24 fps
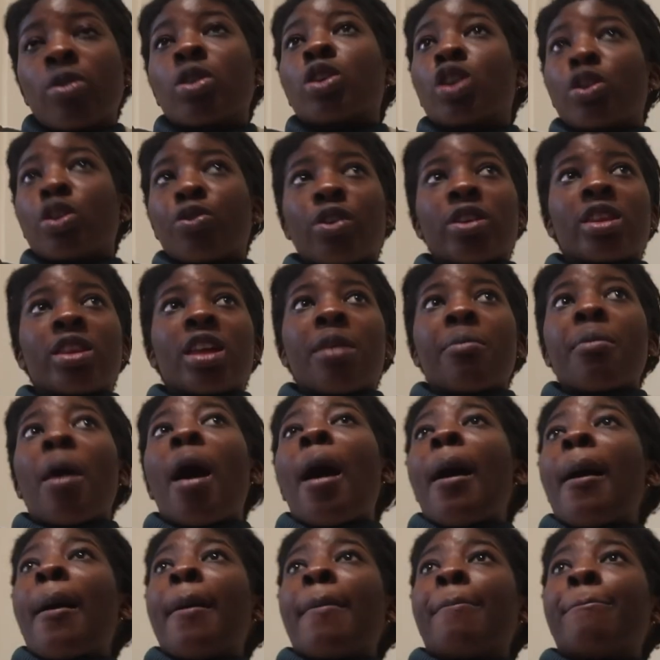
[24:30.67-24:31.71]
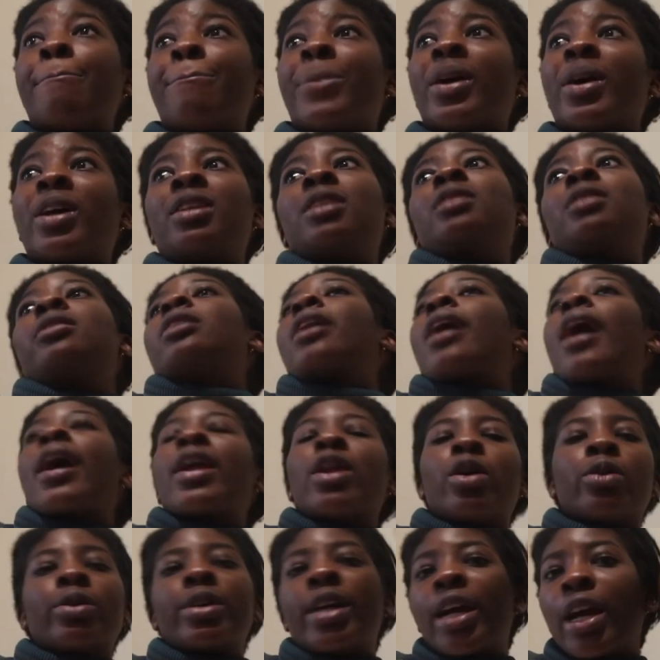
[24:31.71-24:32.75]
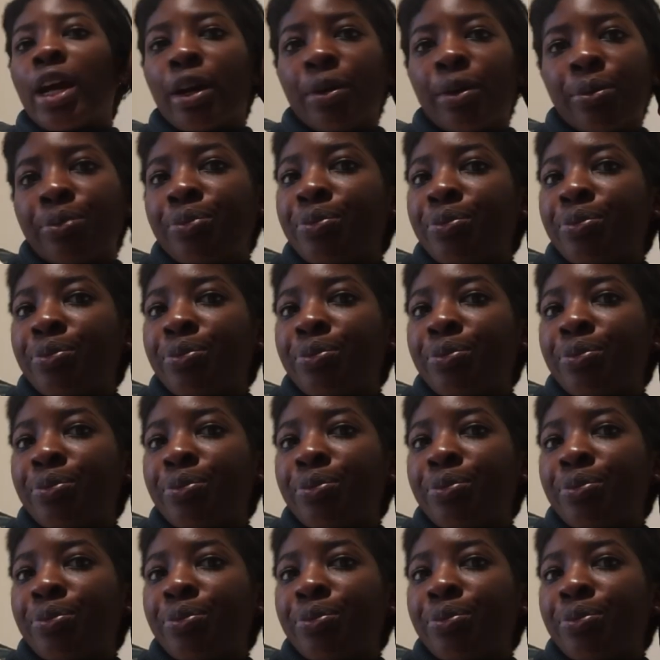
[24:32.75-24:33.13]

Good for them. But I don't care.